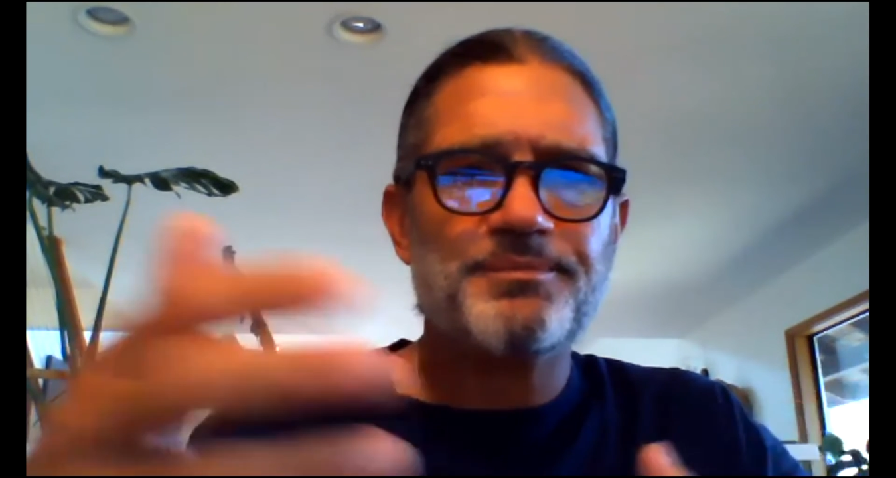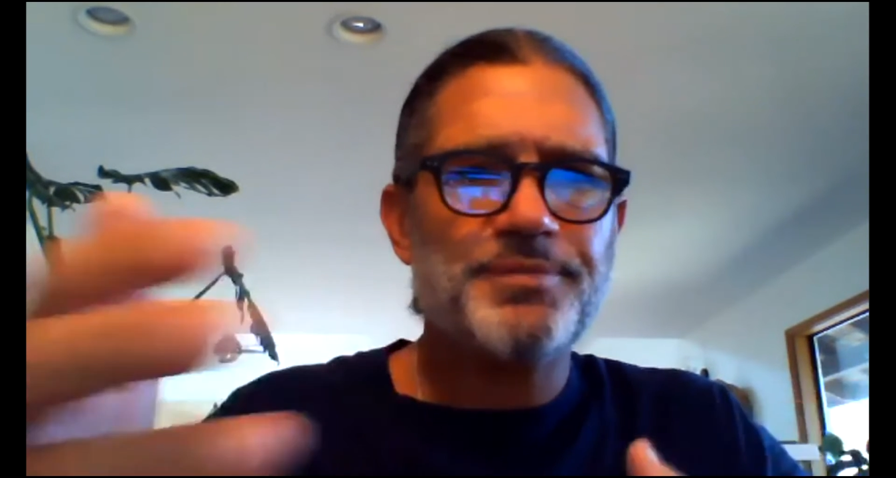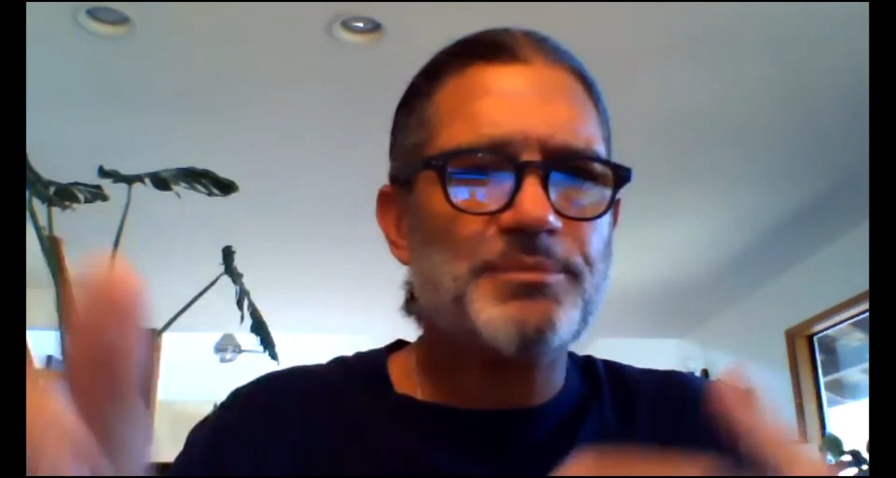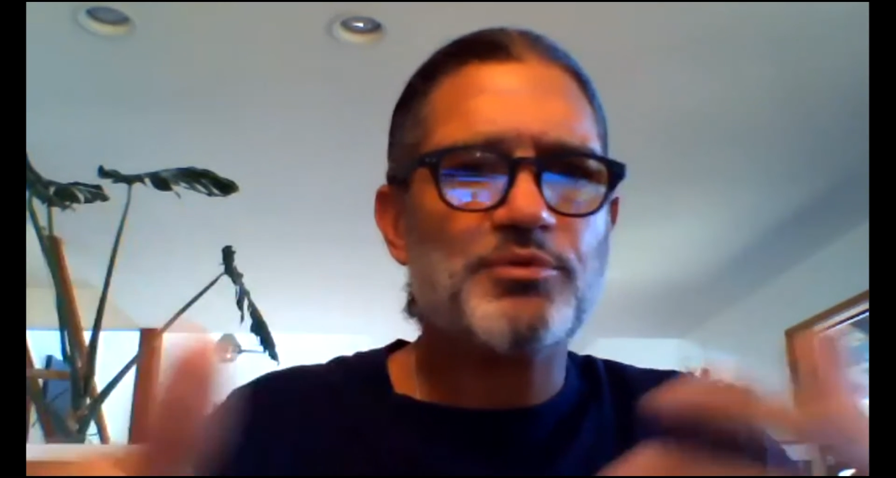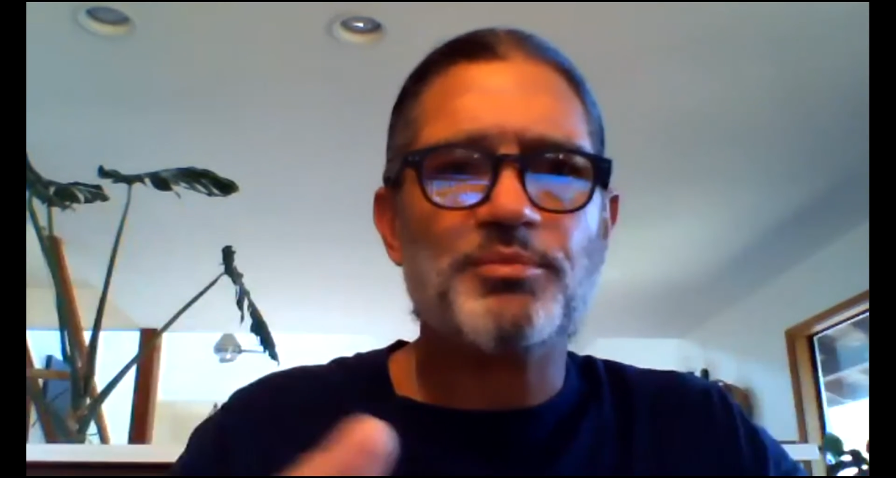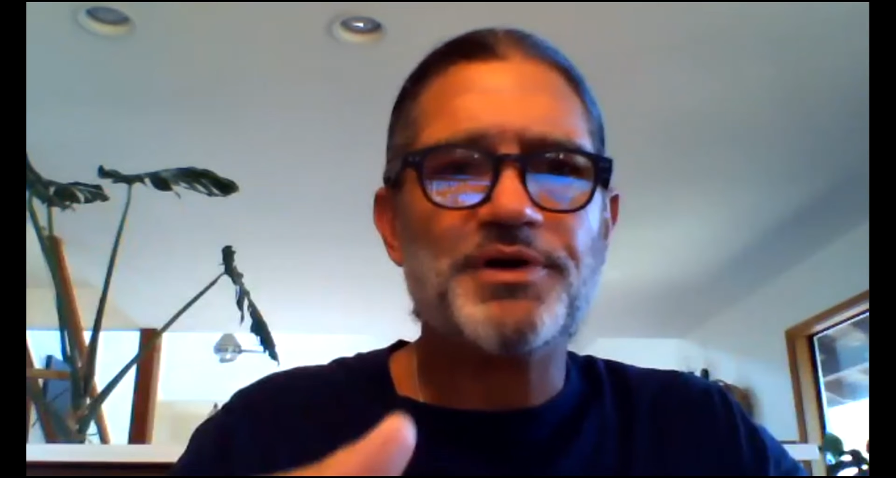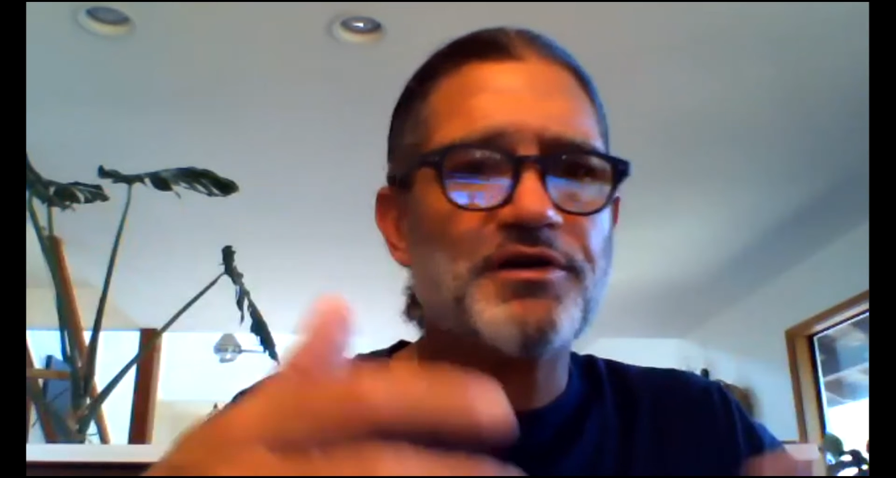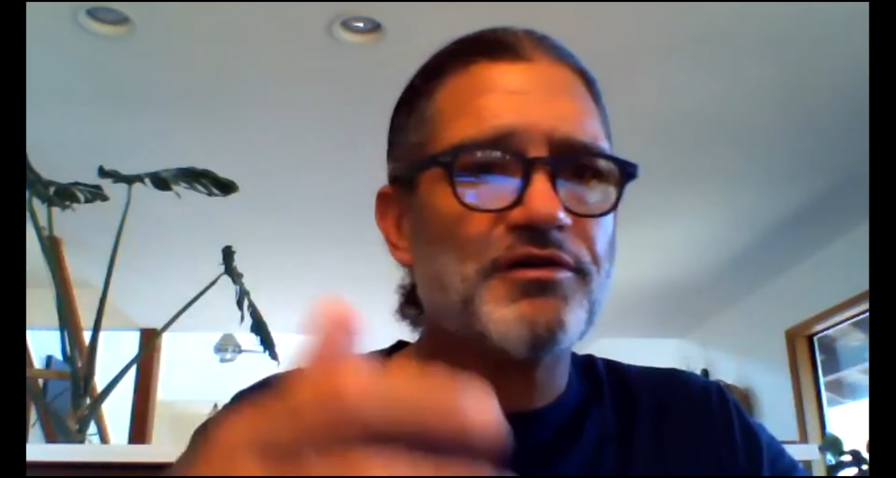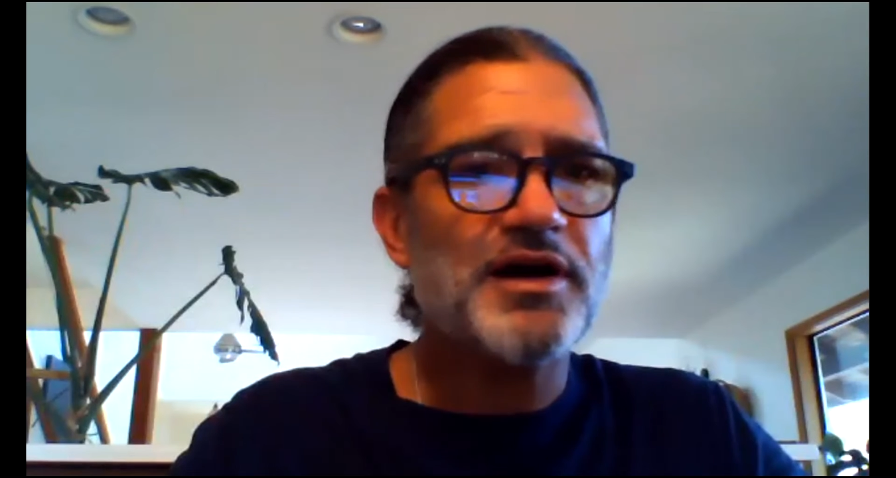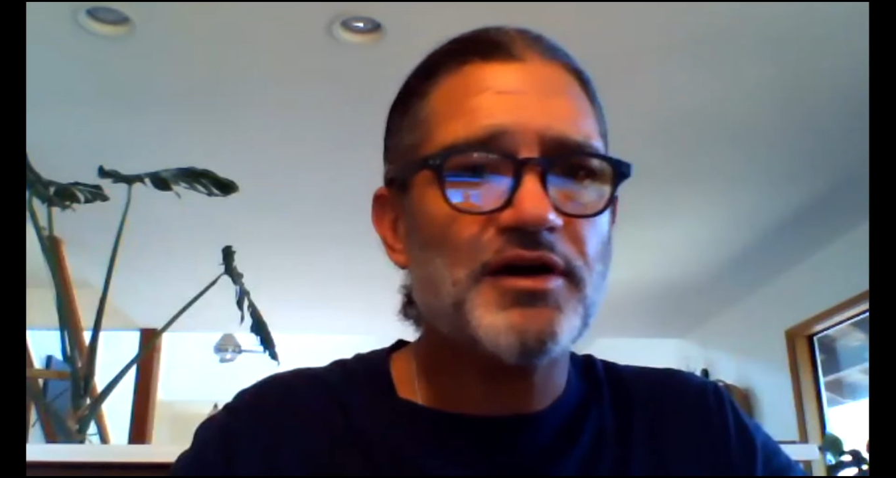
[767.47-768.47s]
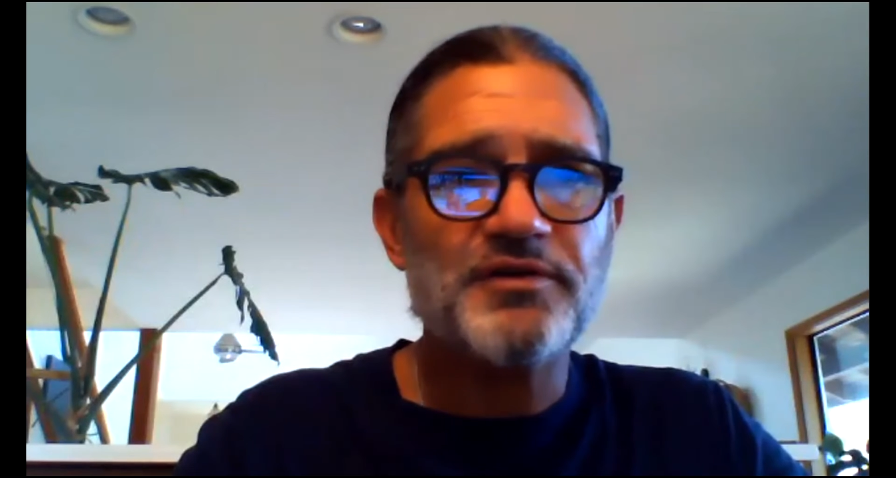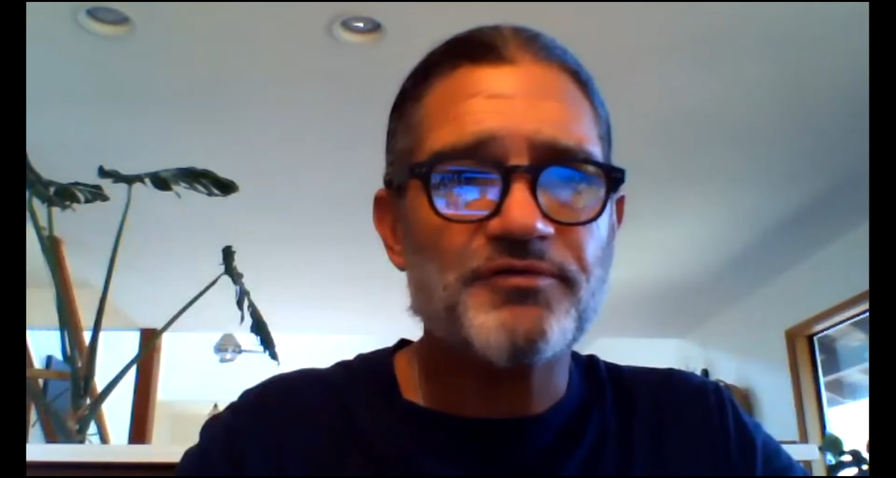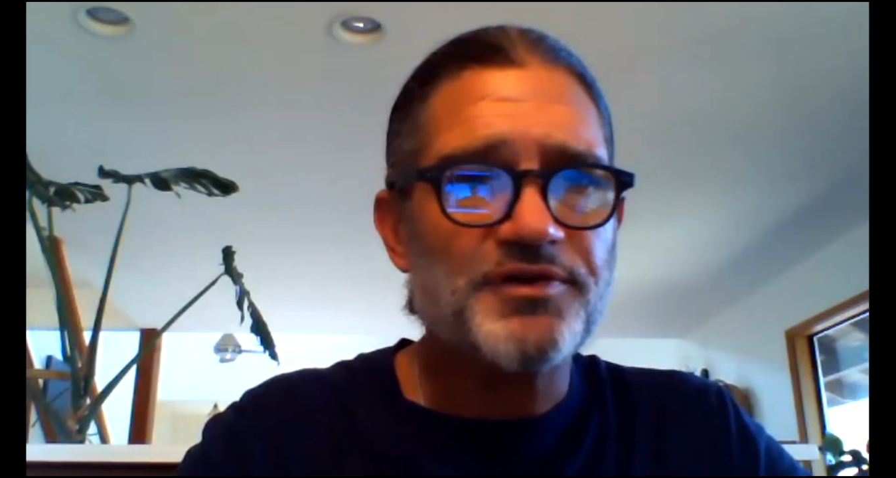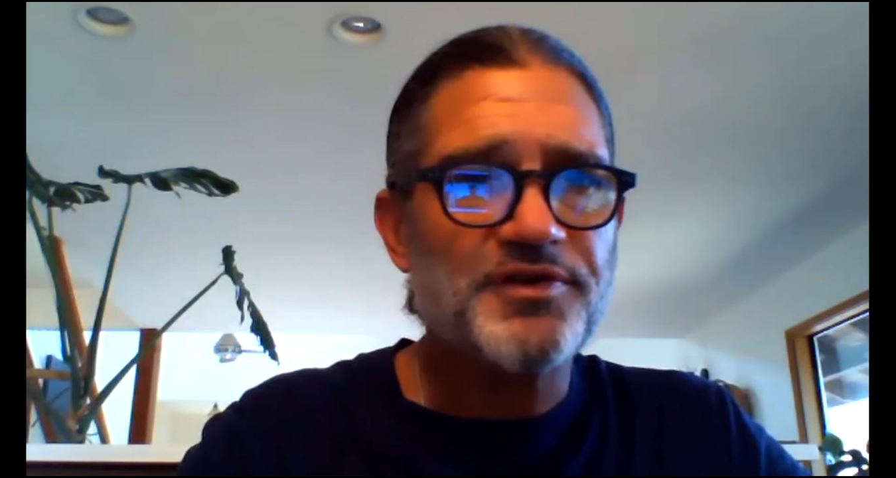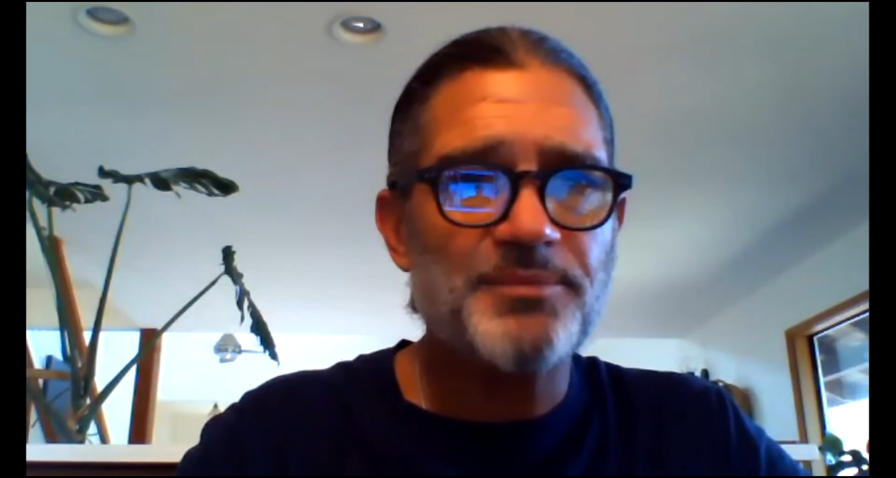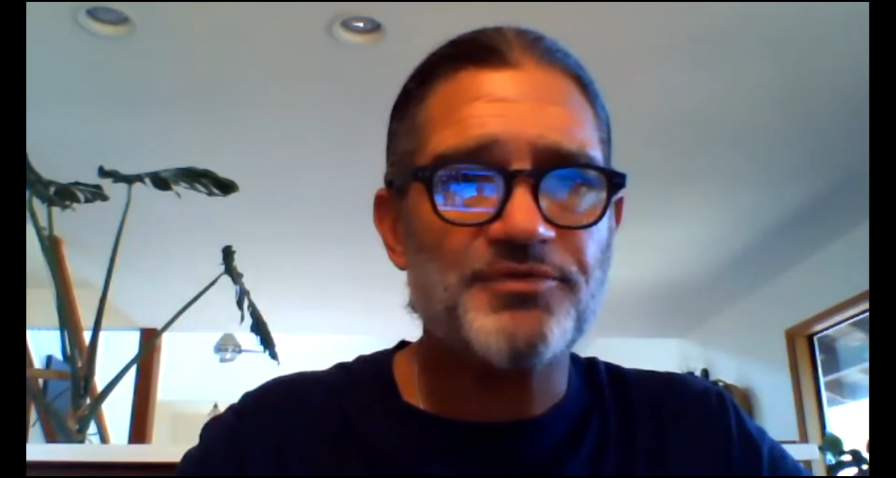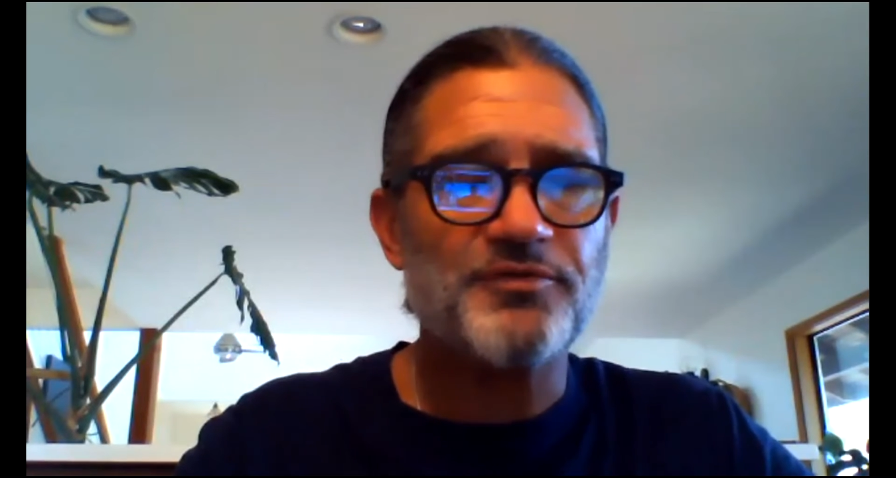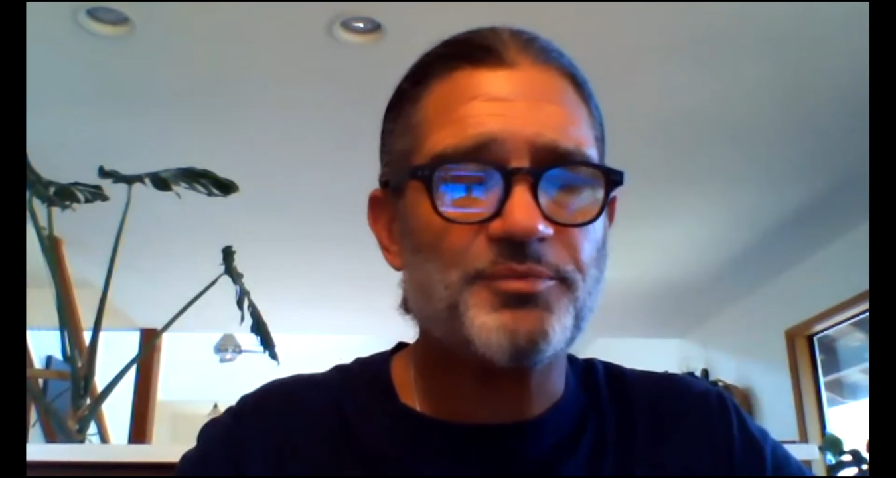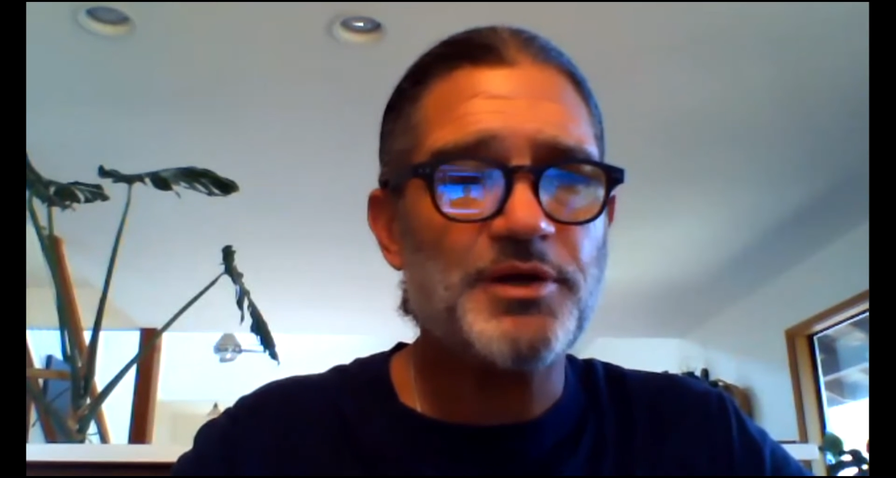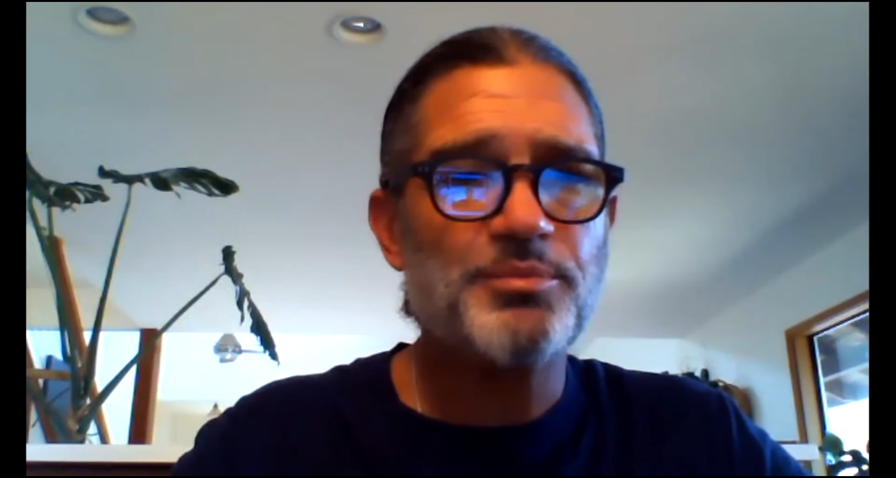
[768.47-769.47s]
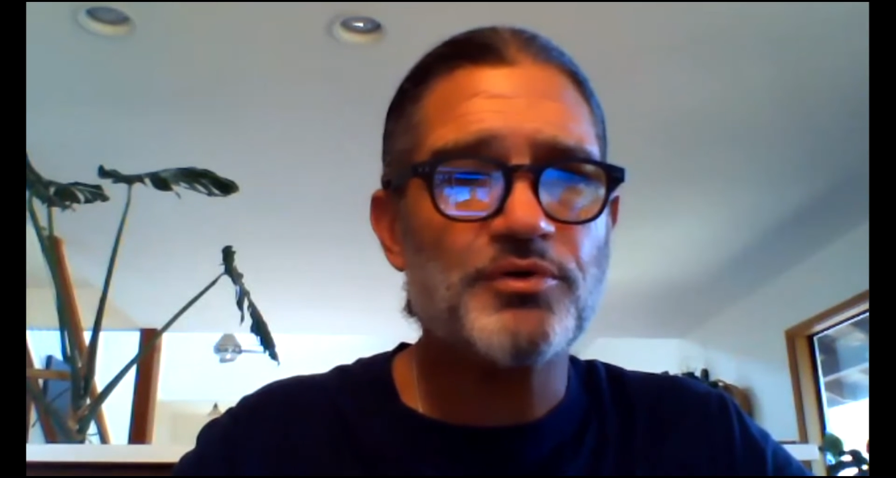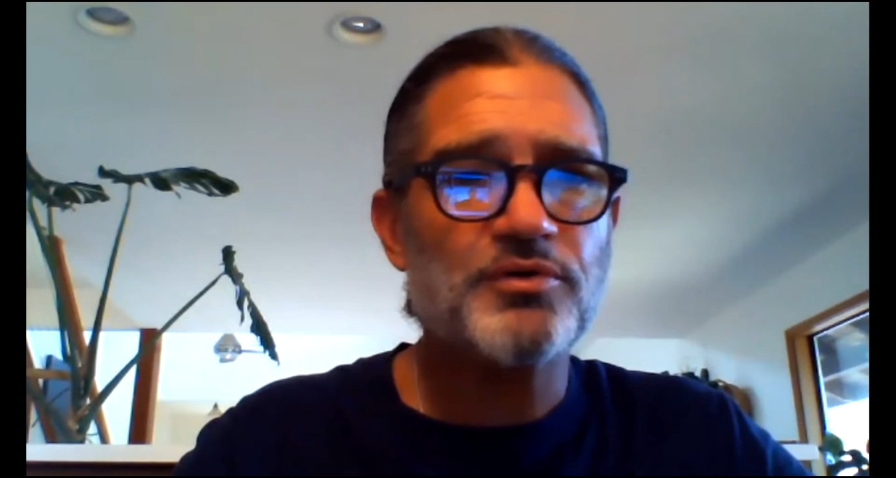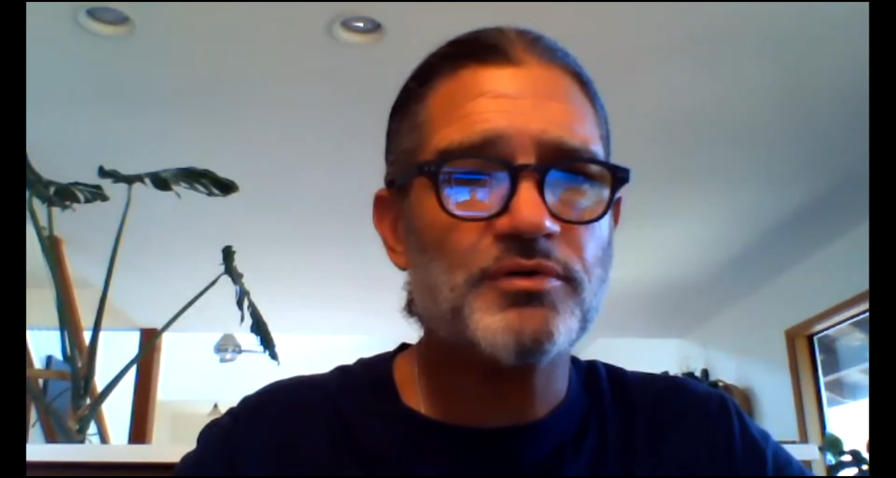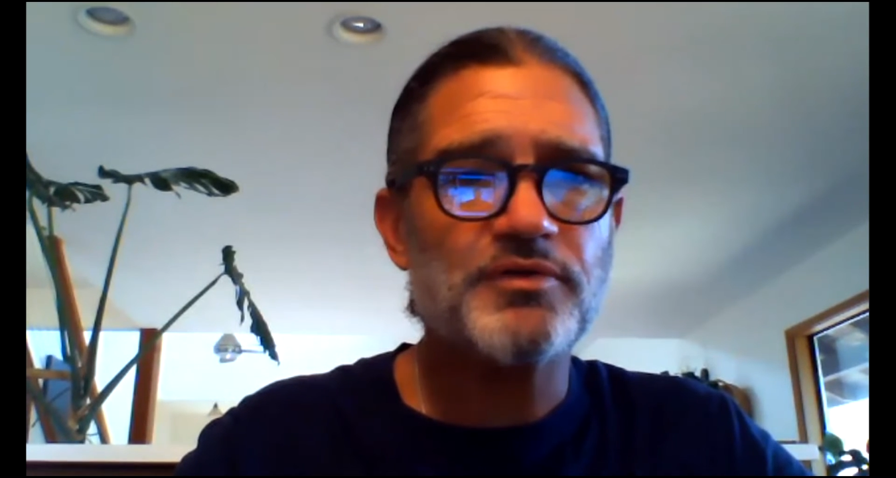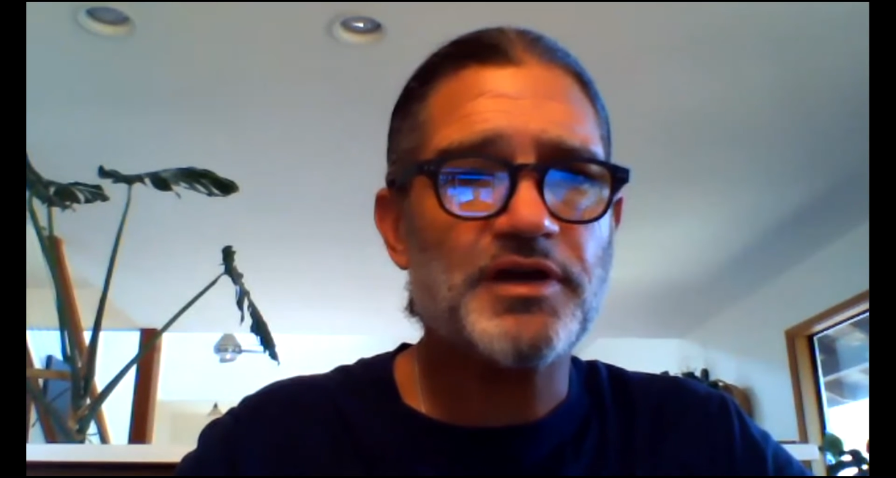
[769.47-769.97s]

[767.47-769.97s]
people being around different types of people,